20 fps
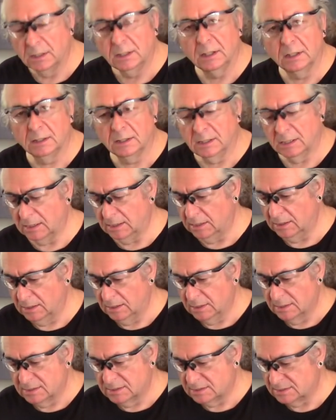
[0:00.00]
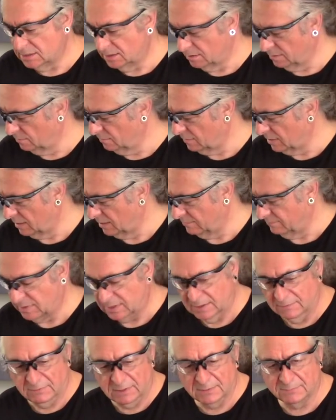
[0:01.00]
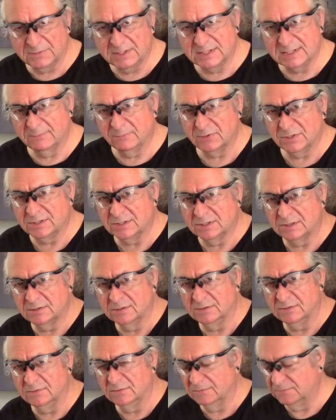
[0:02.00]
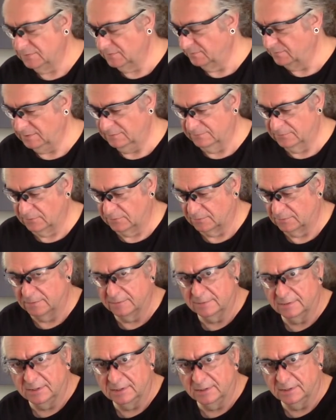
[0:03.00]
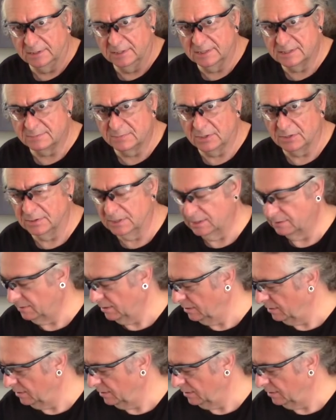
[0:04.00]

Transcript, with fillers: Okay, so um, I've upped the temperature to 54 on the little gizmo down